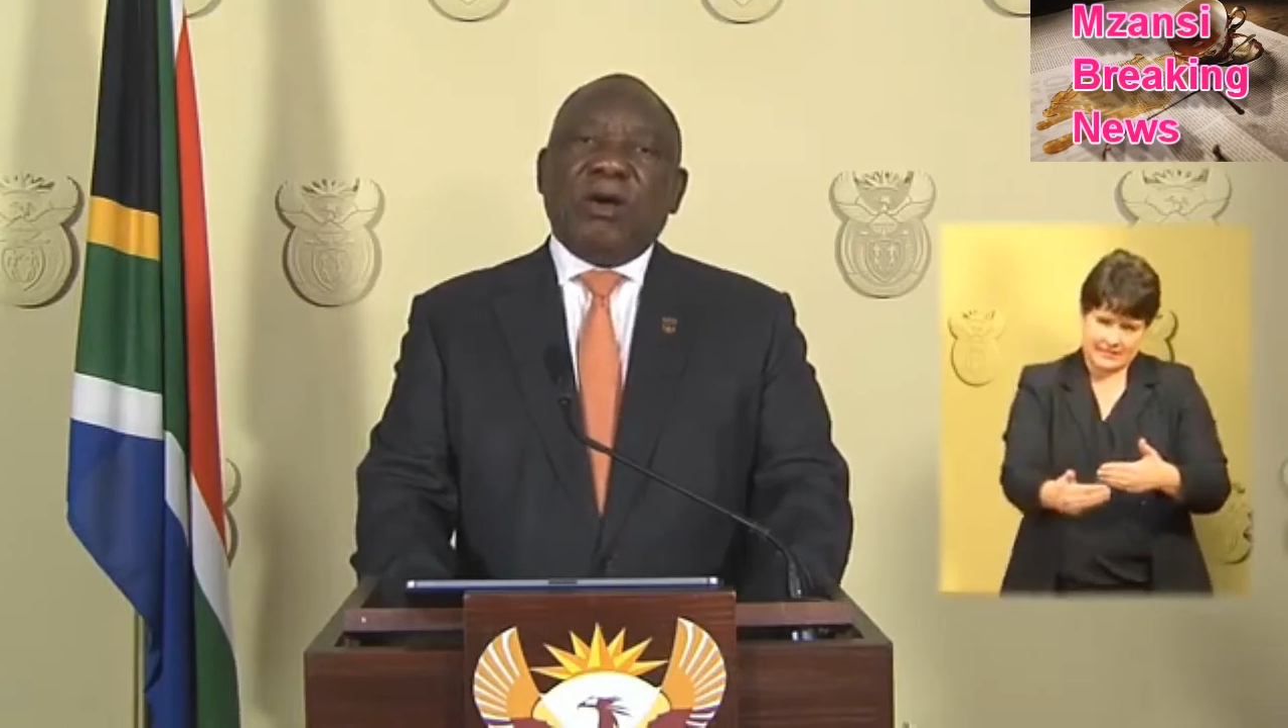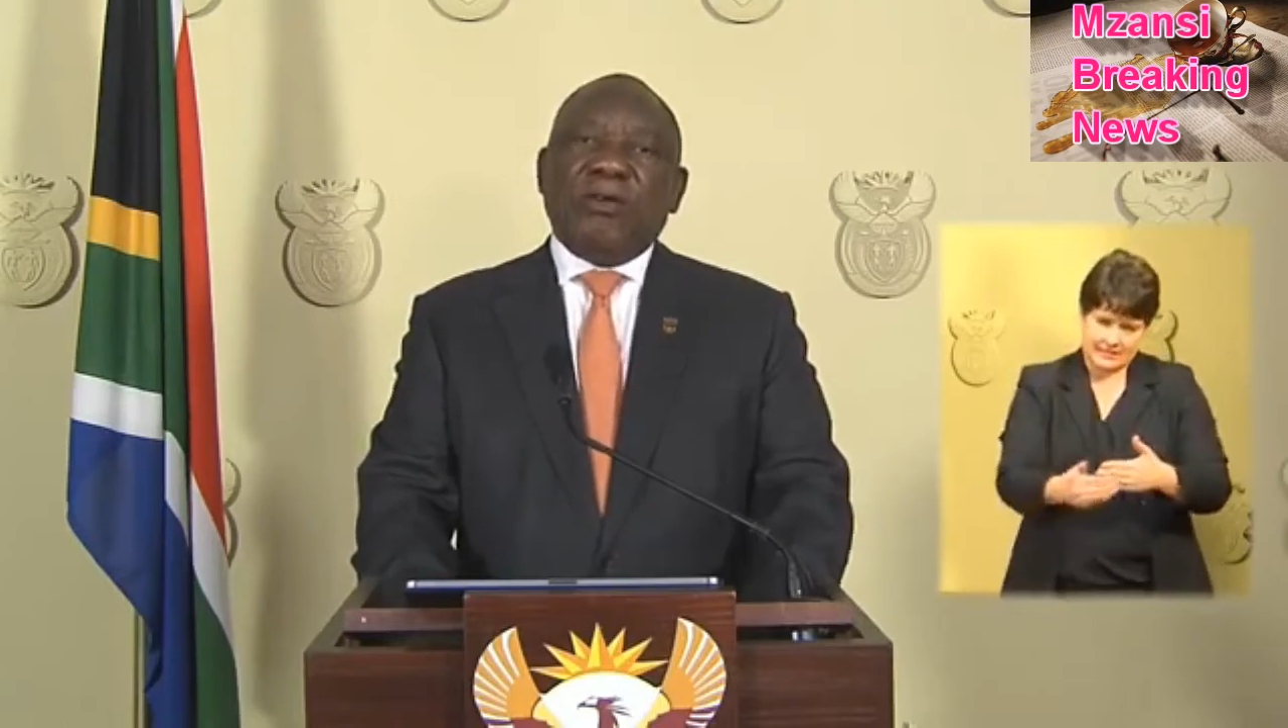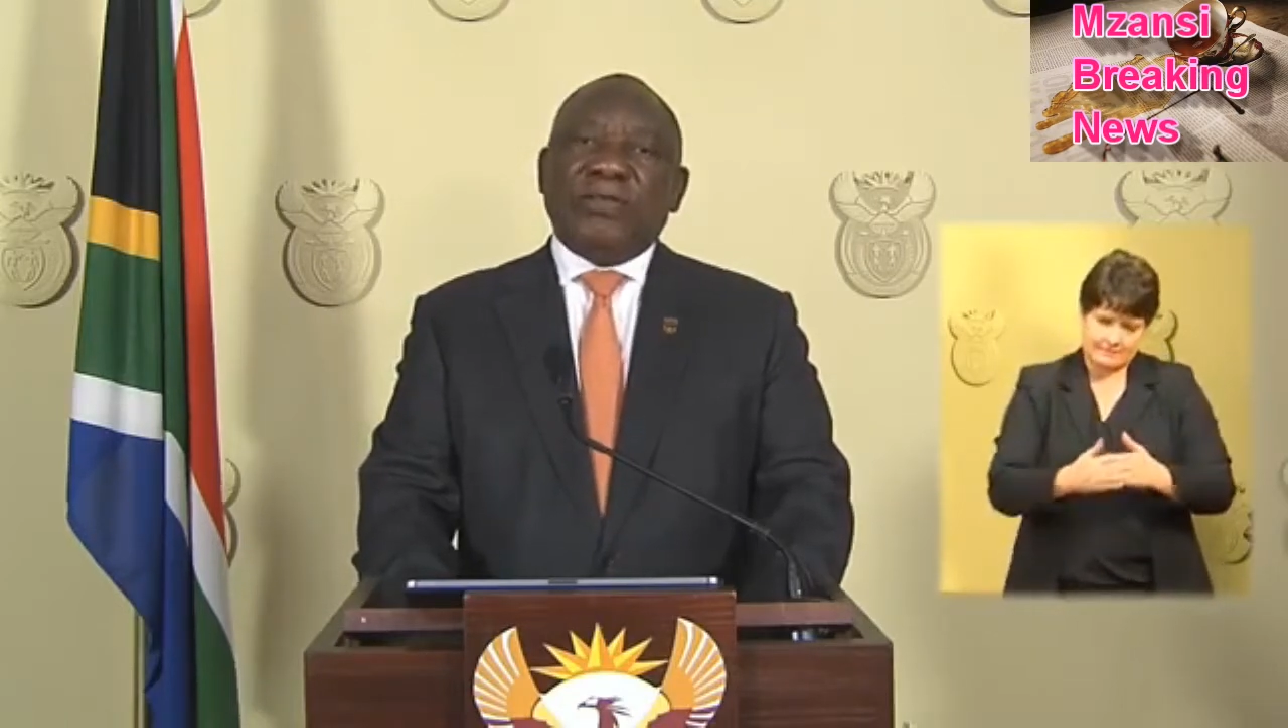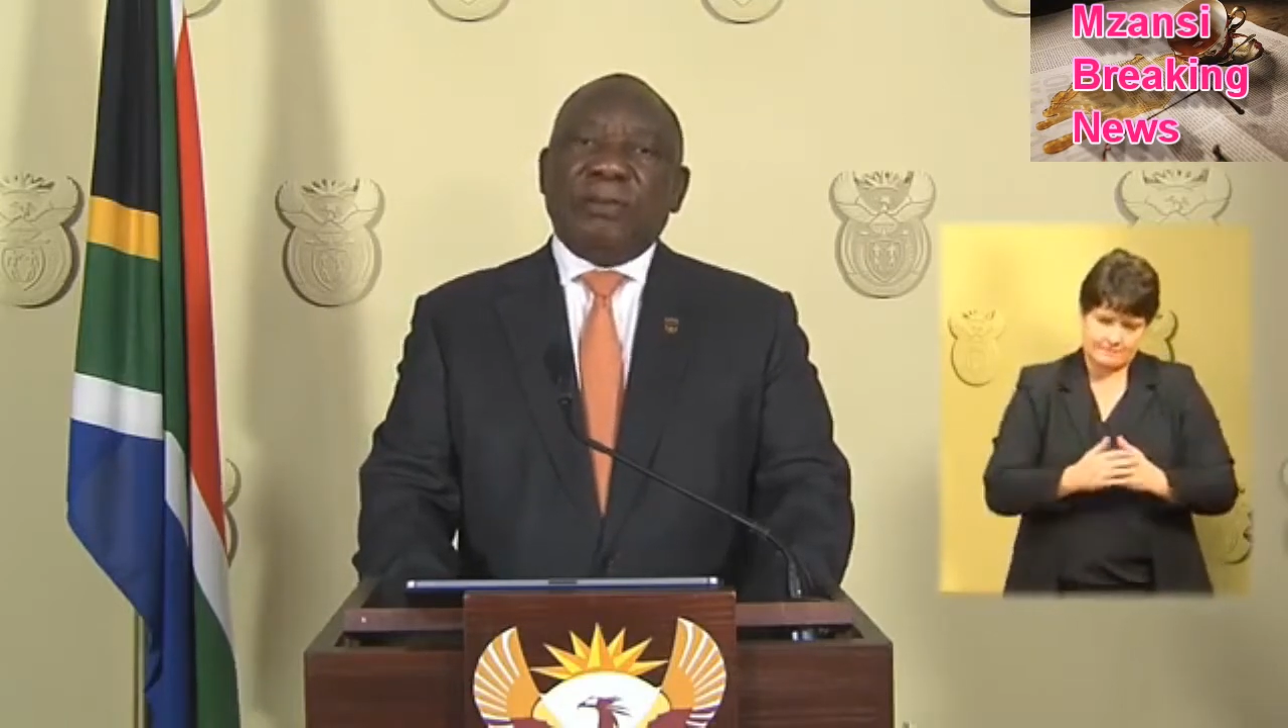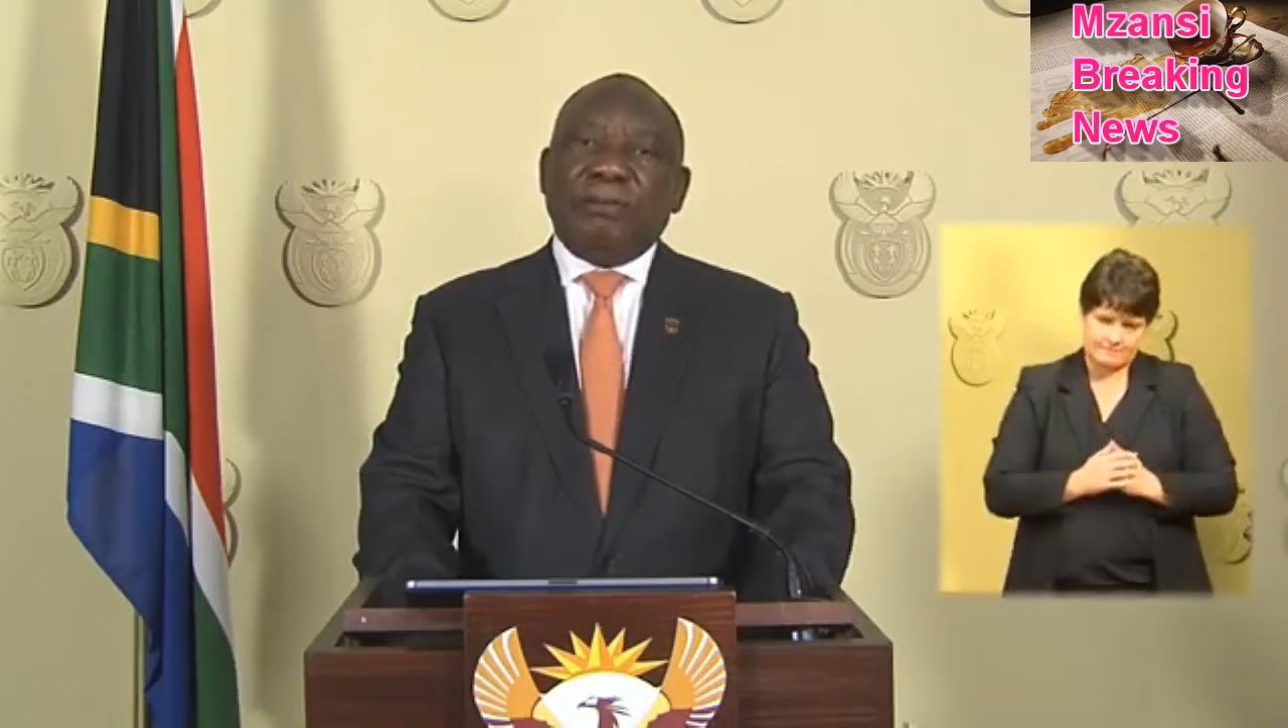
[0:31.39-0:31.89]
of the